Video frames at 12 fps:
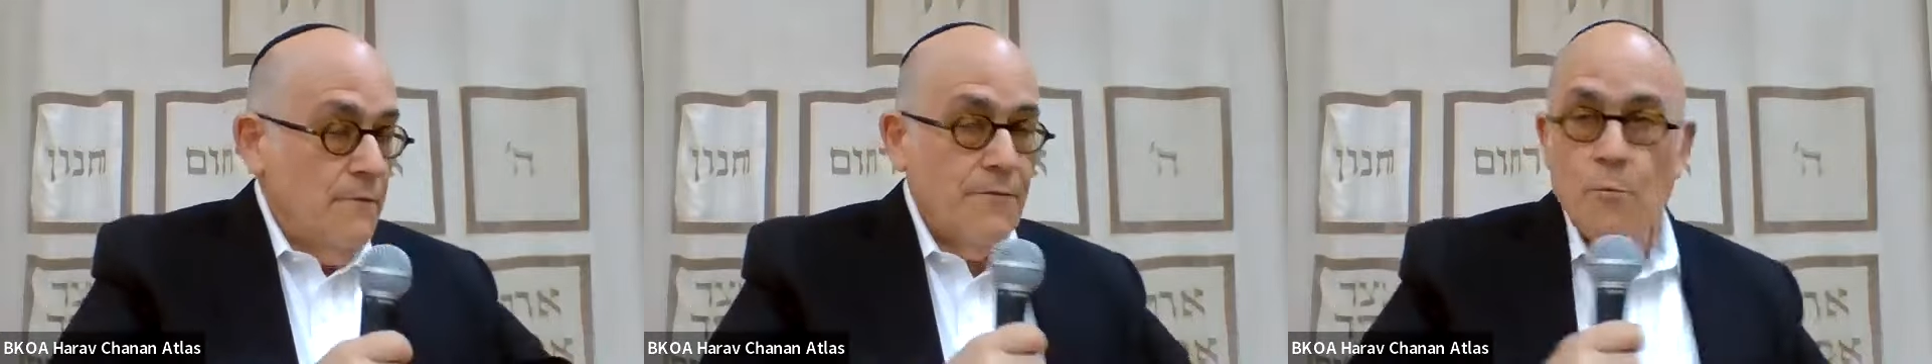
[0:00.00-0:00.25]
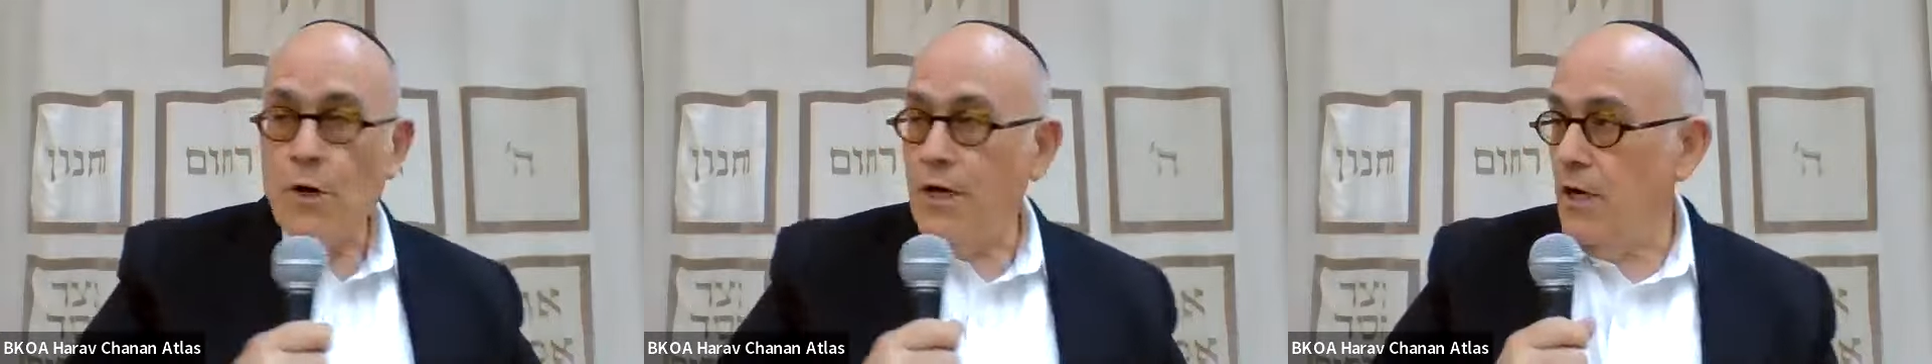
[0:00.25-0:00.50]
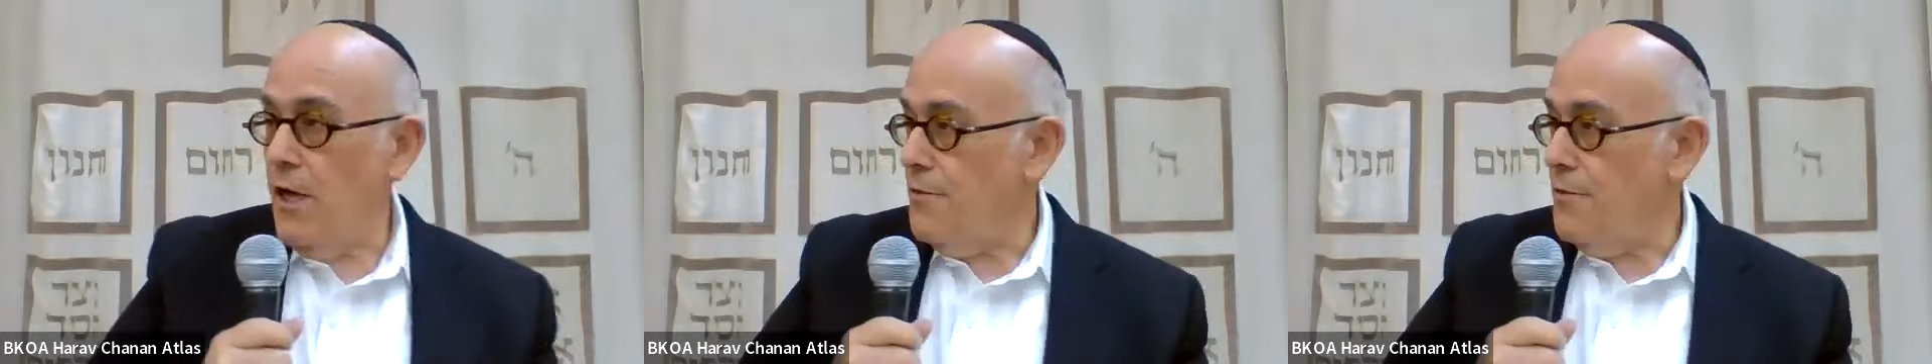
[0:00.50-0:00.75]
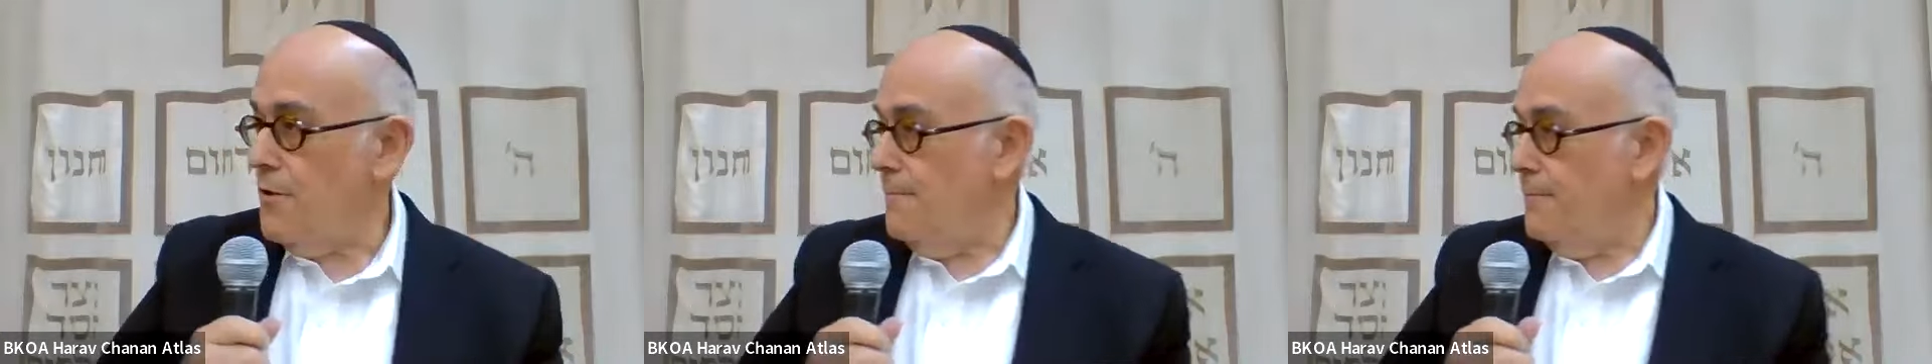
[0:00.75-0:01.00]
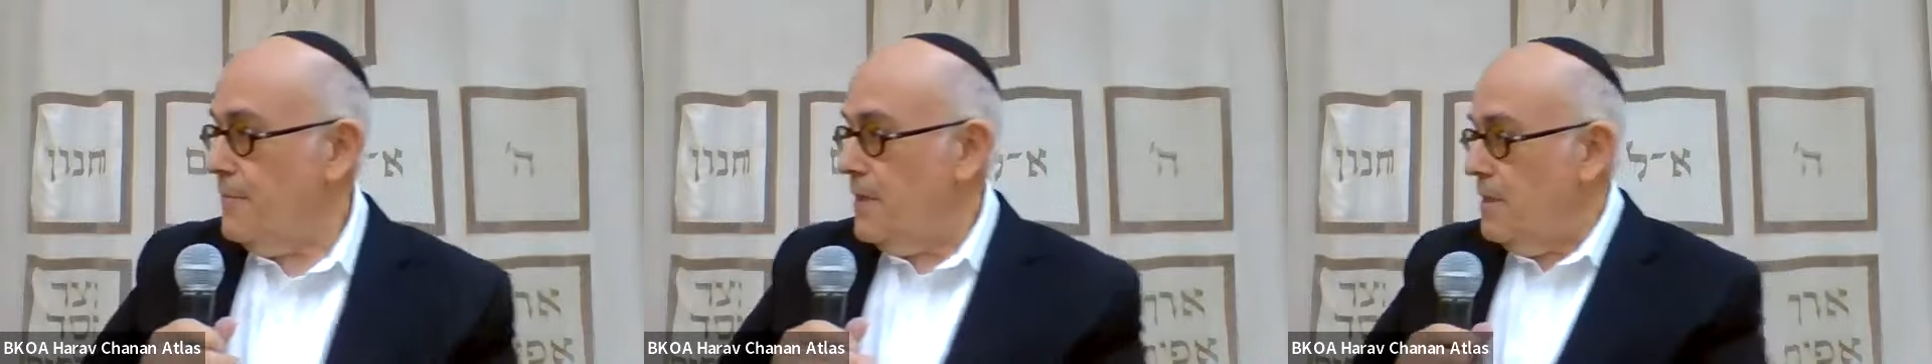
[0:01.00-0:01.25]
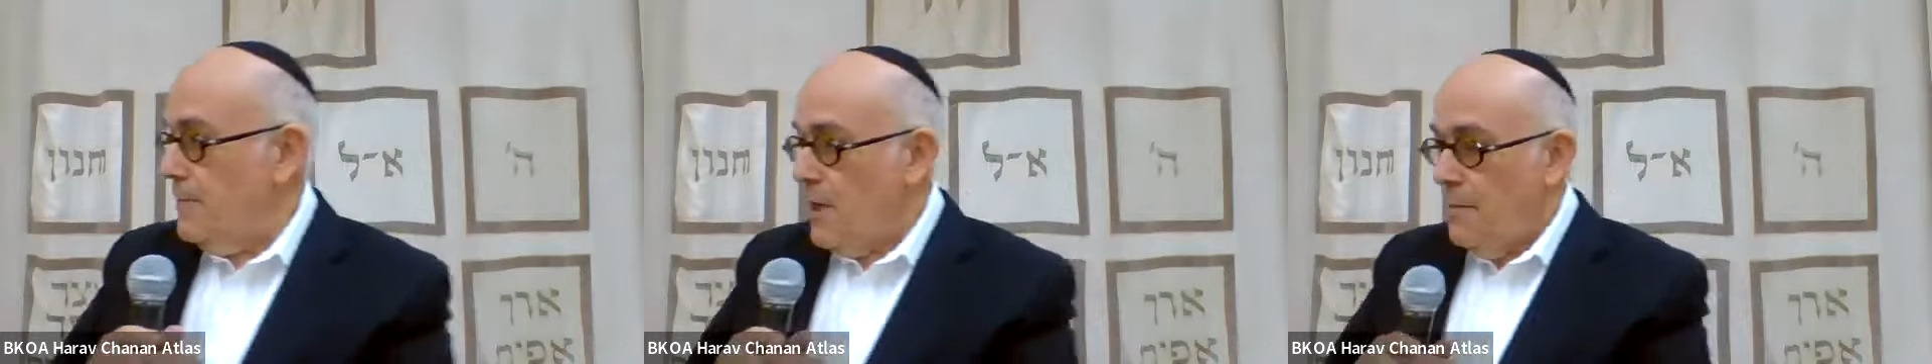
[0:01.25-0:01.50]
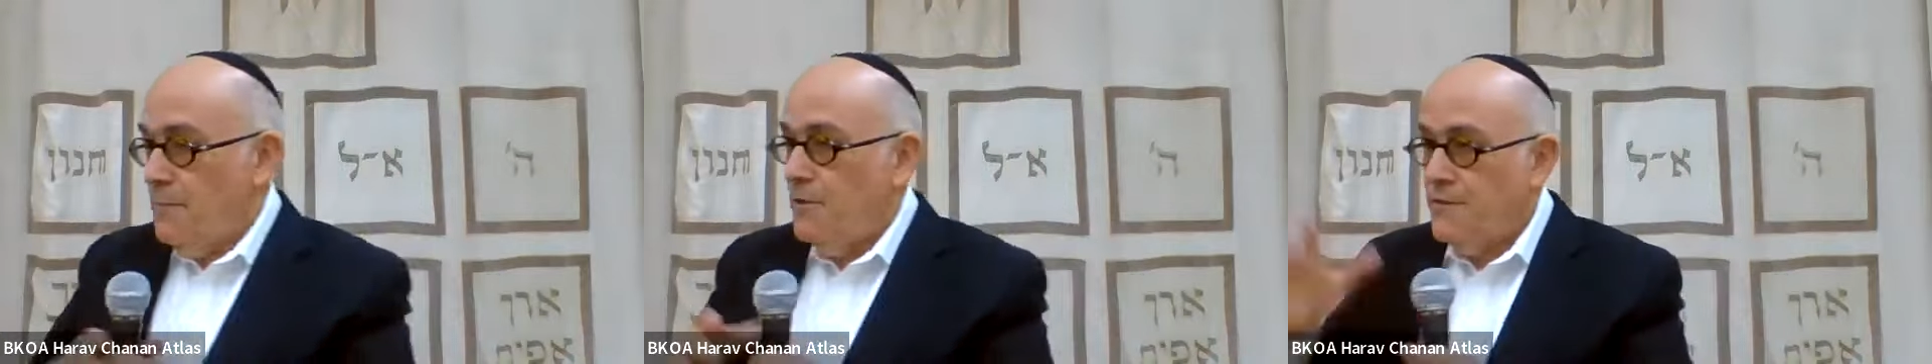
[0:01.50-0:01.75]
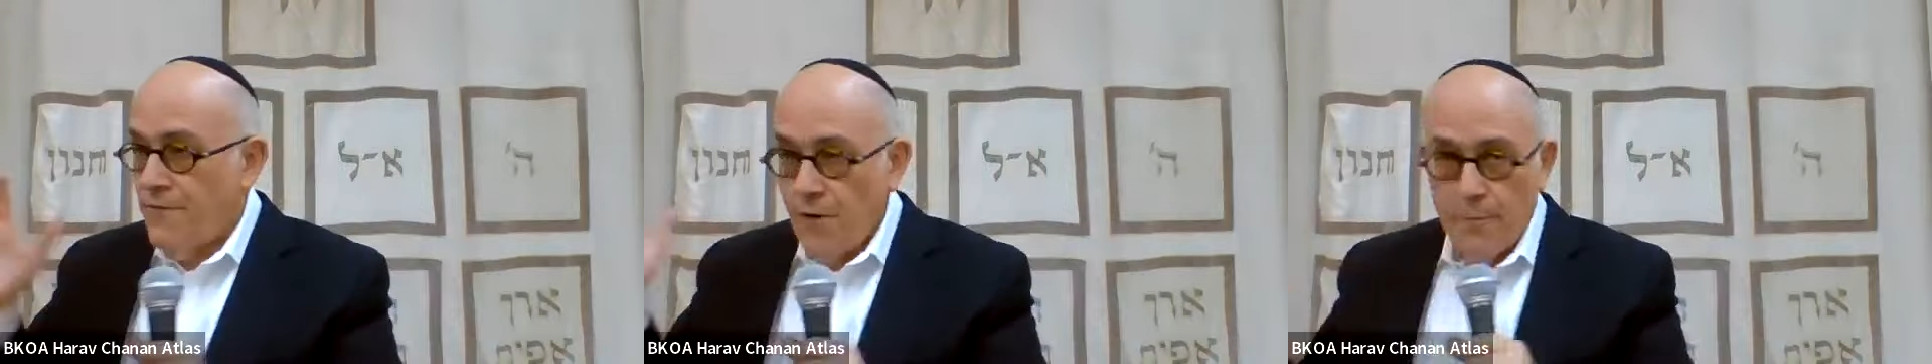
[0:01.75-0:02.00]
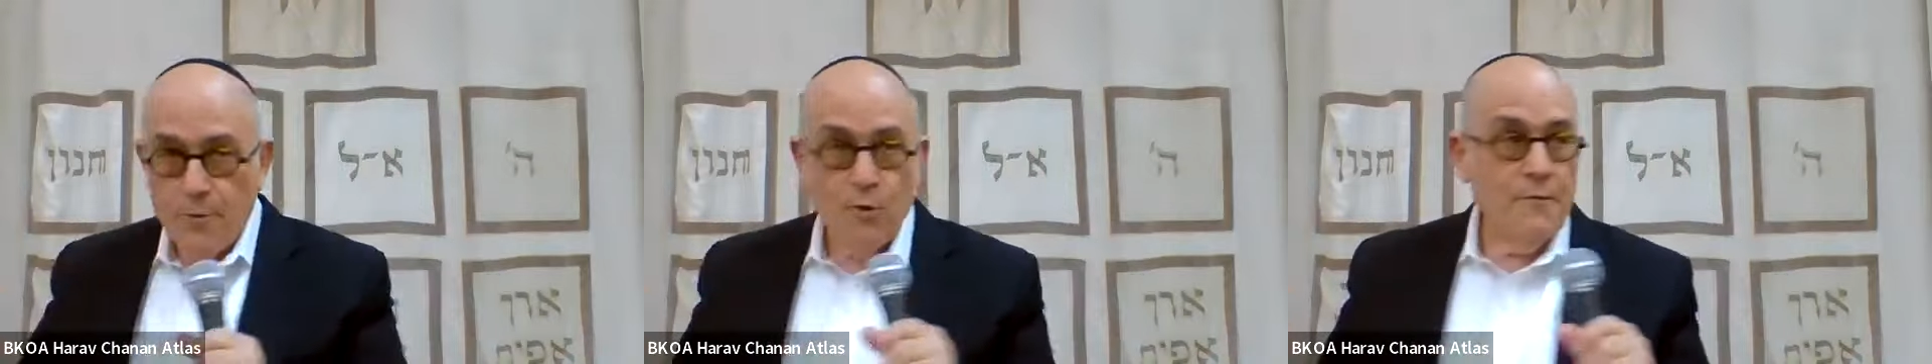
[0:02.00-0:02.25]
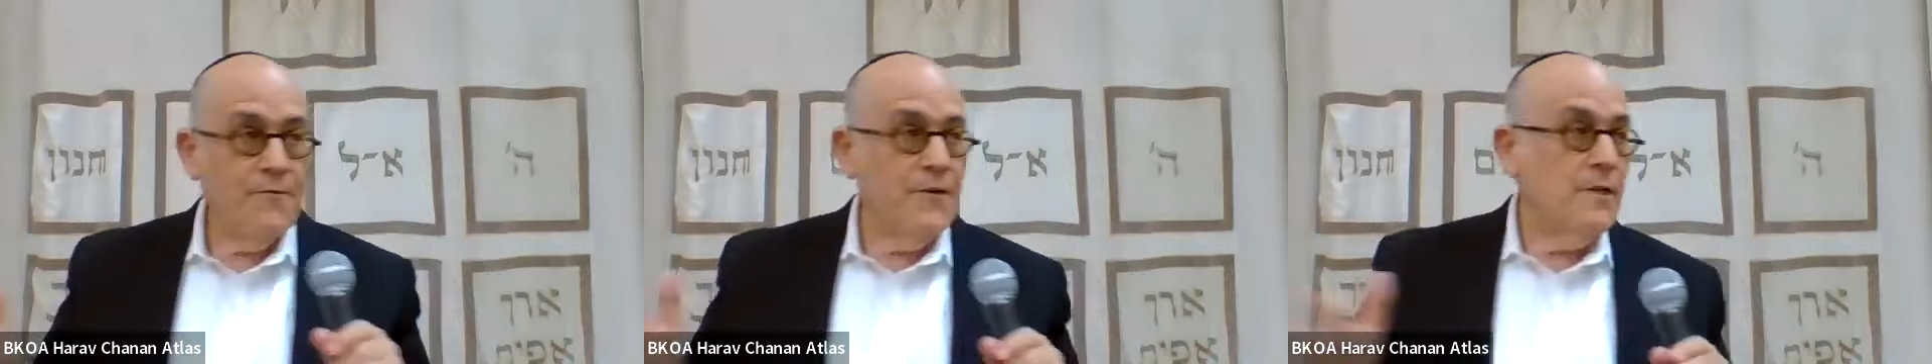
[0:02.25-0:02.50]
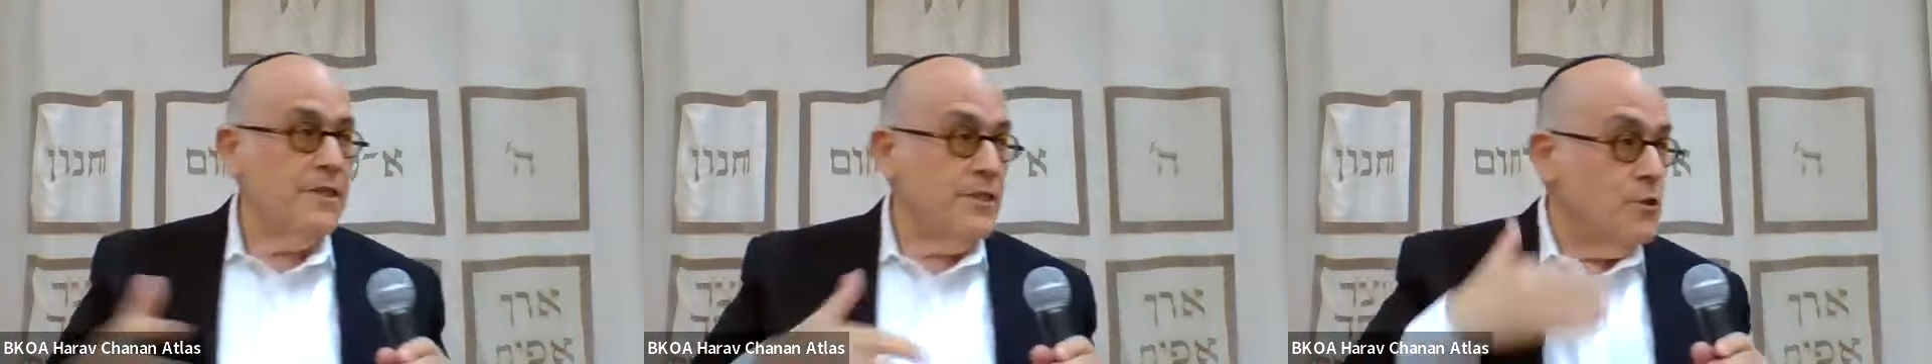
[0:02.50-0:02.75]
from one another. Yom Kippur is very beautiful,